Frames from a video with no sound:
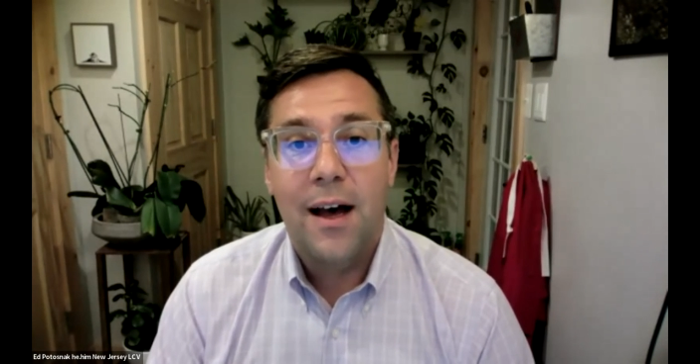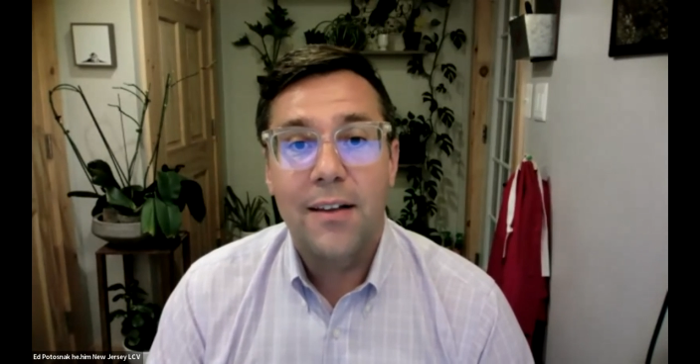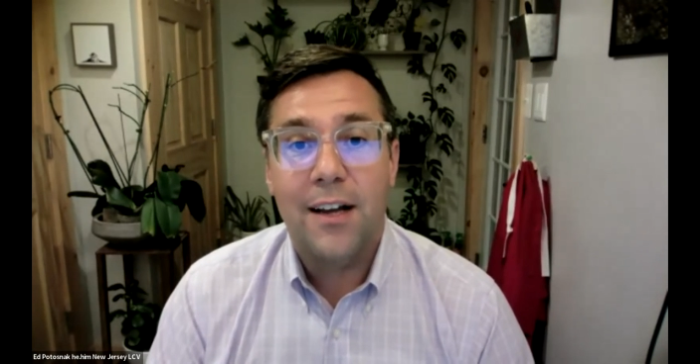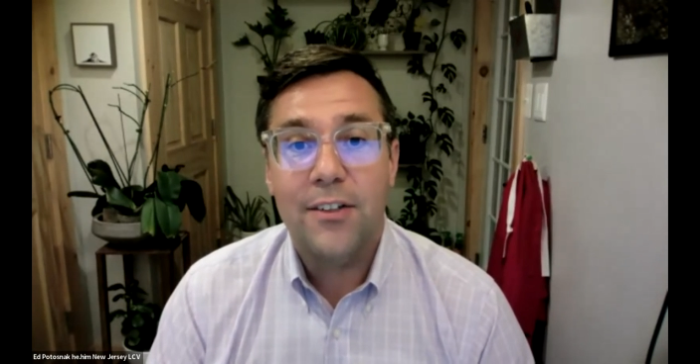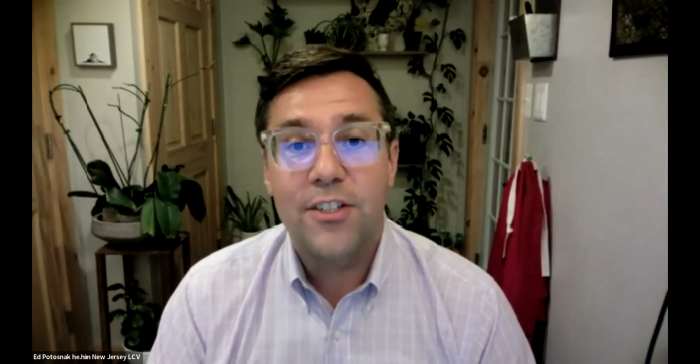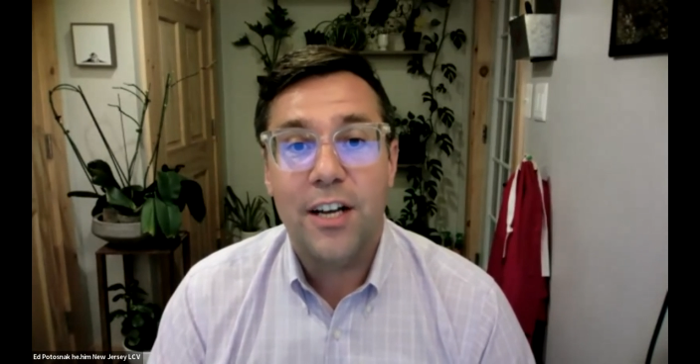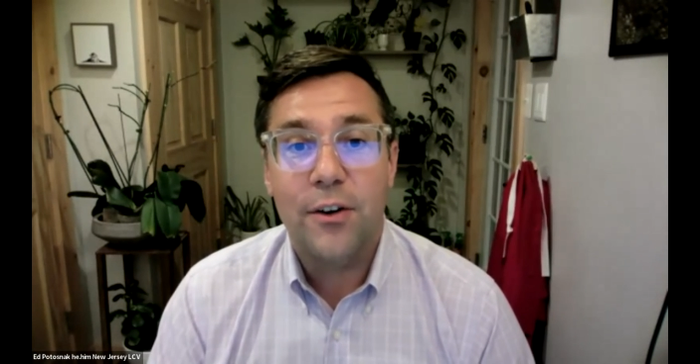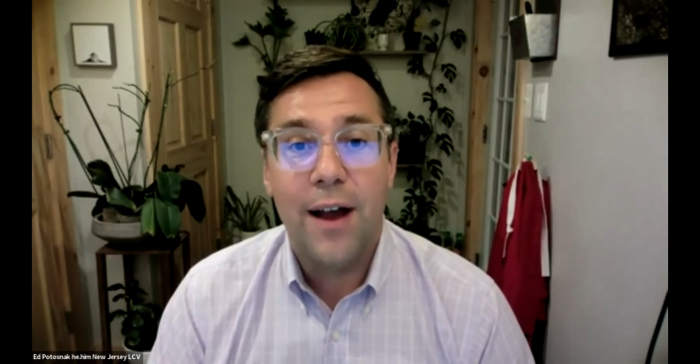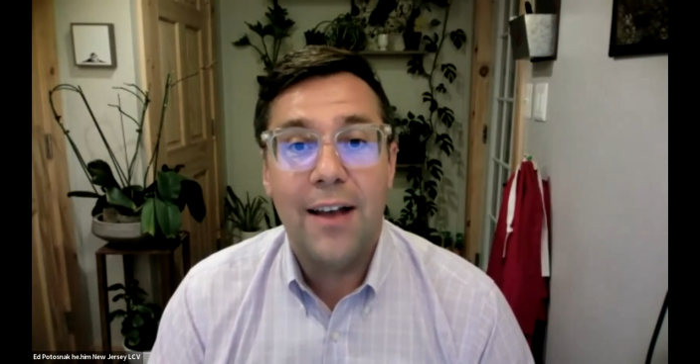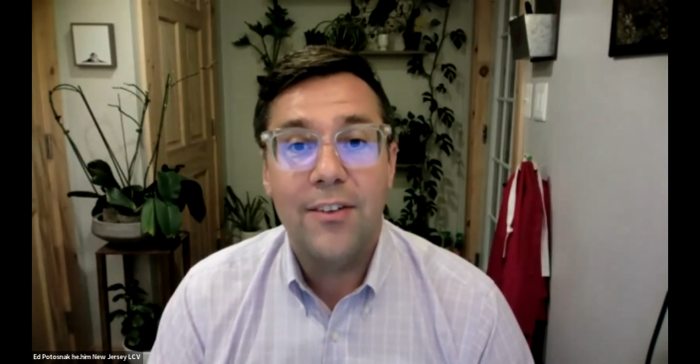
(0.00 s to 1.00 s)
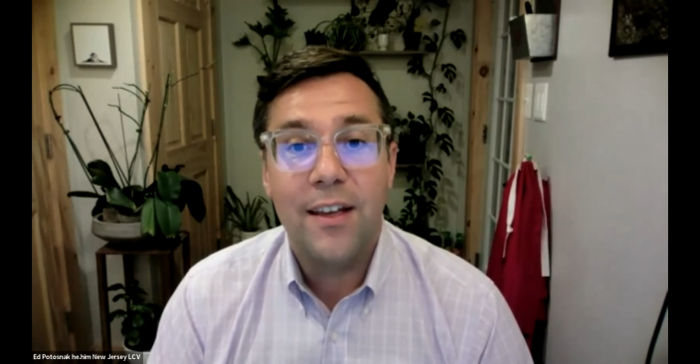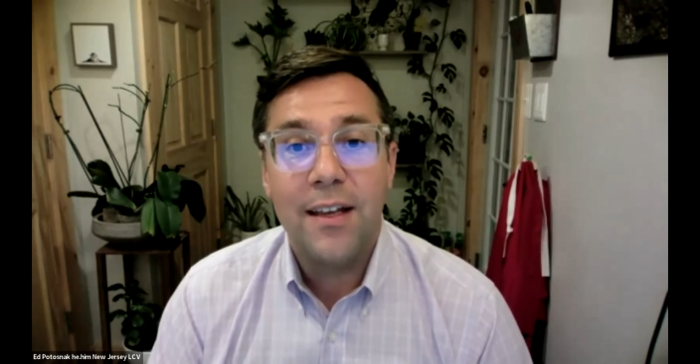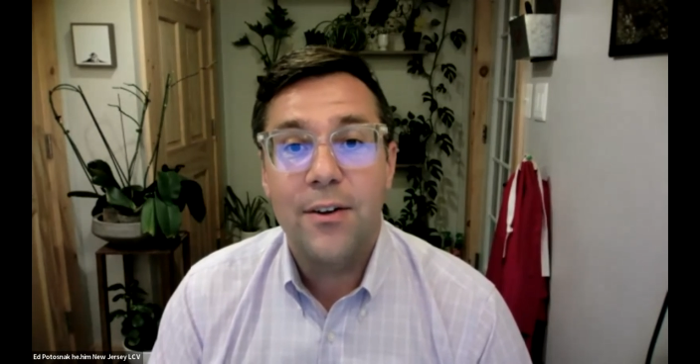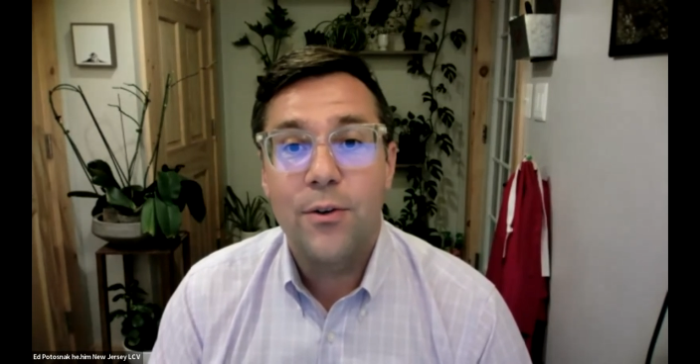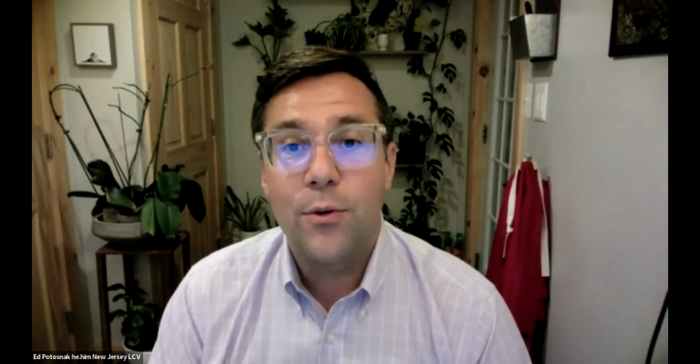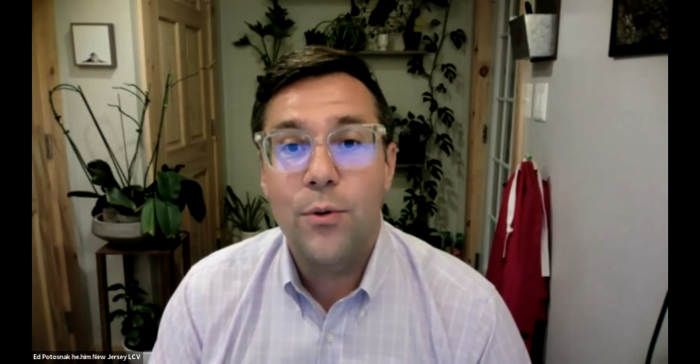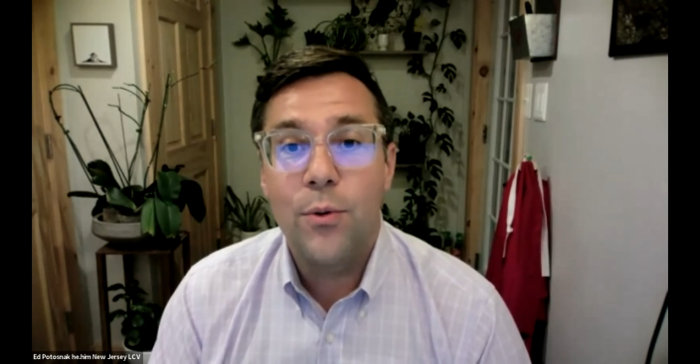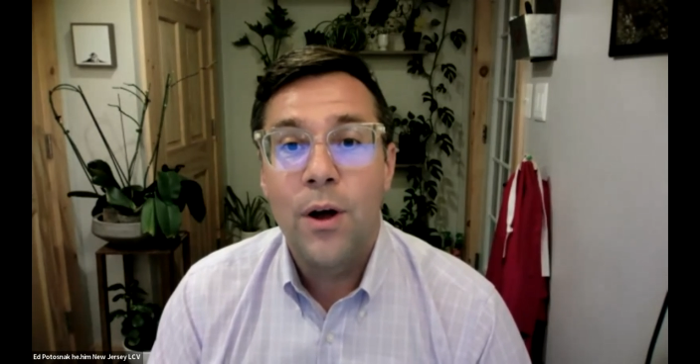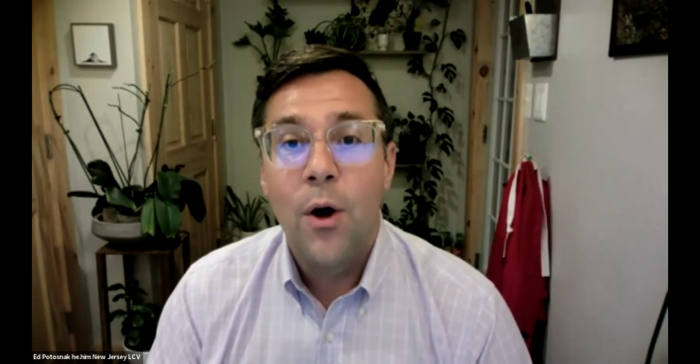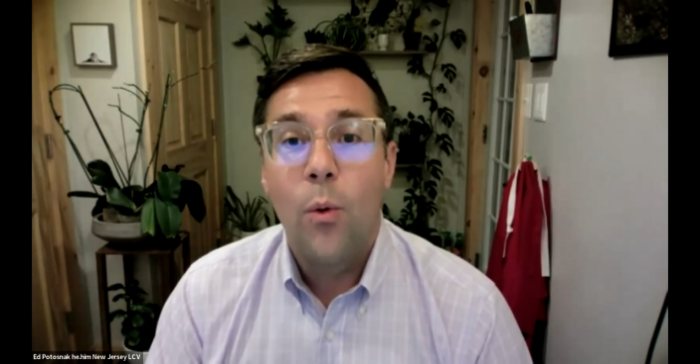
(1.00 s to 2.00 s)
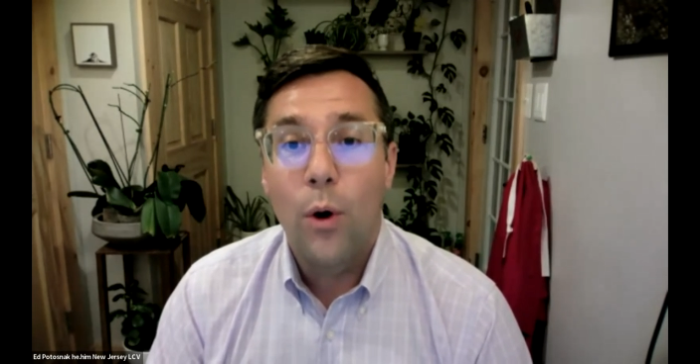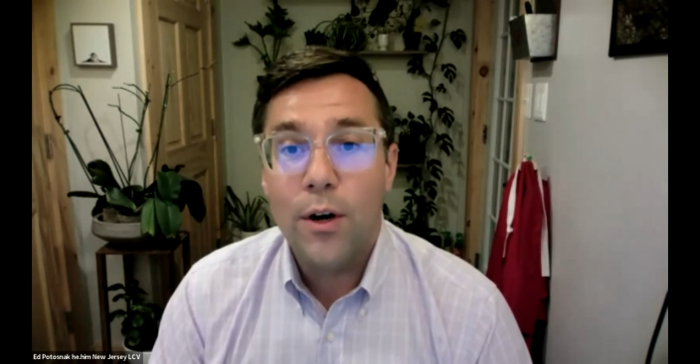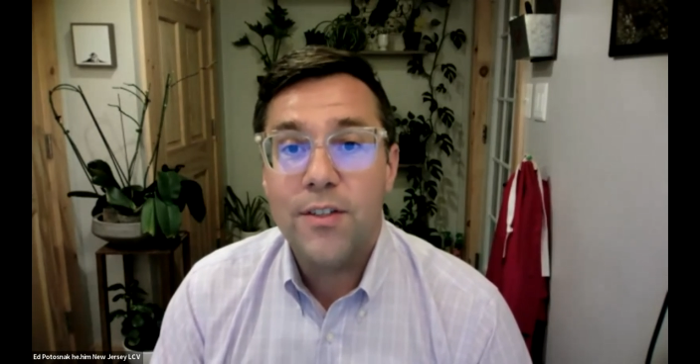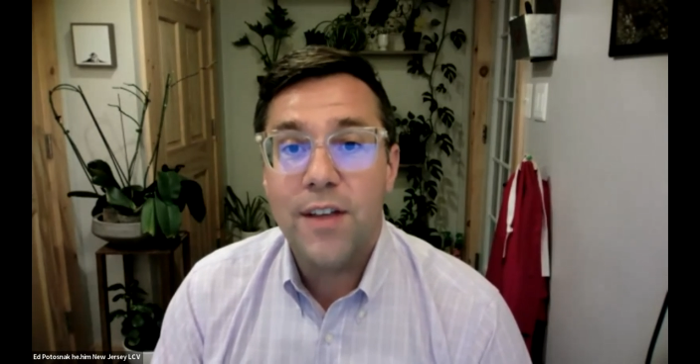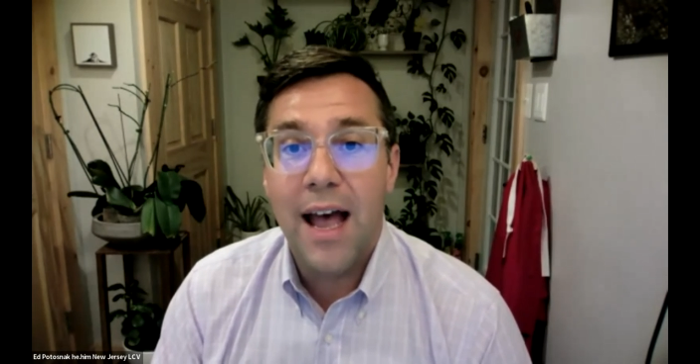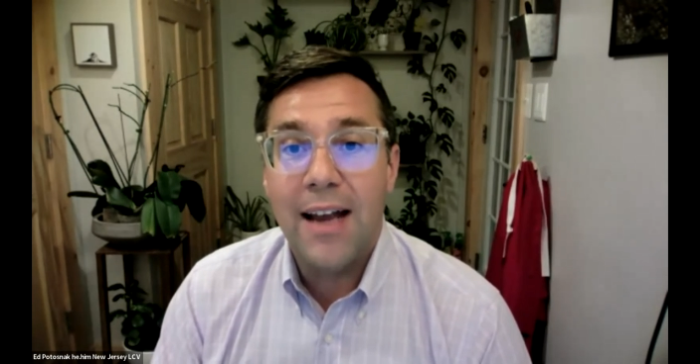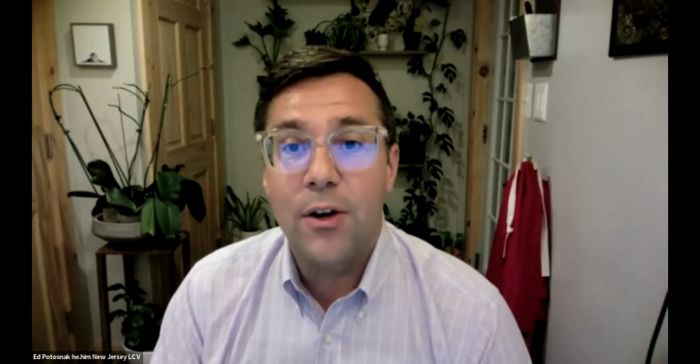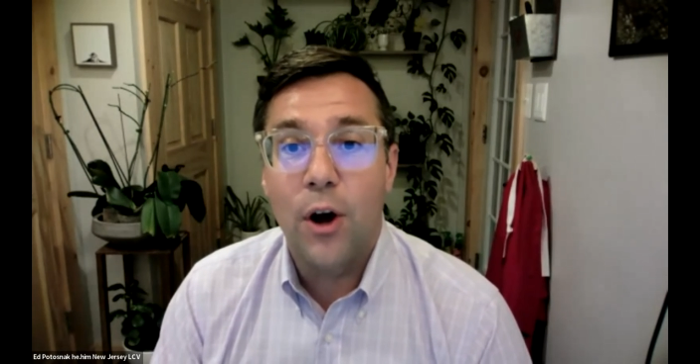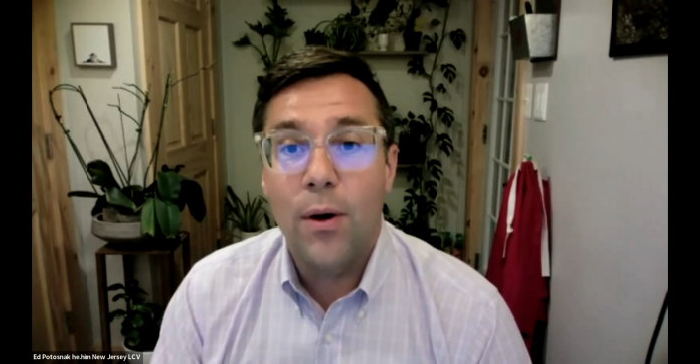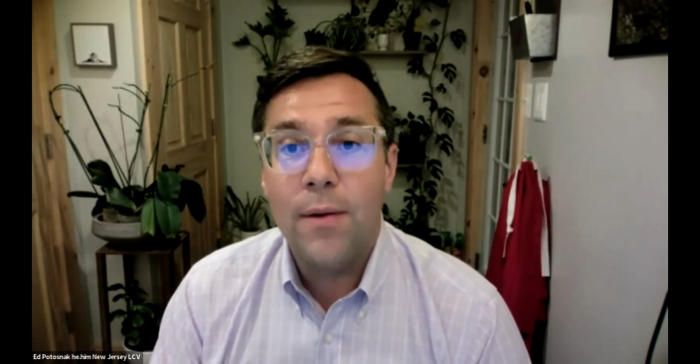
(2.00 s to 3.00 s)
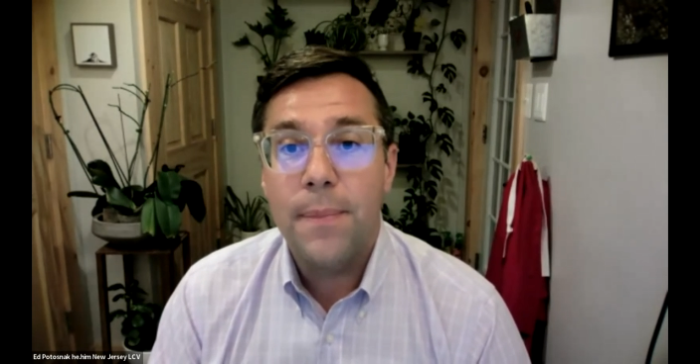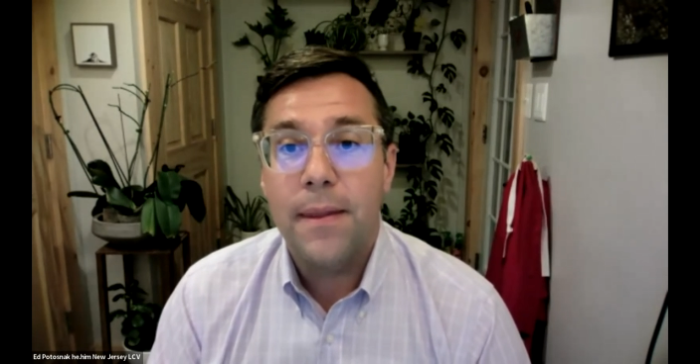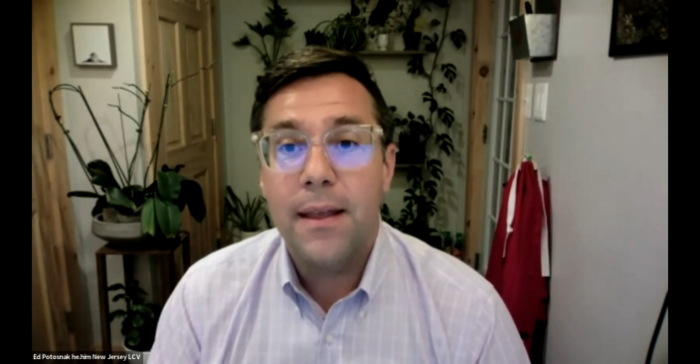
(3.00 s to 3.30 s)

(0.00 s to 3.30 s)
Dr. John Krasting, who works at NOAA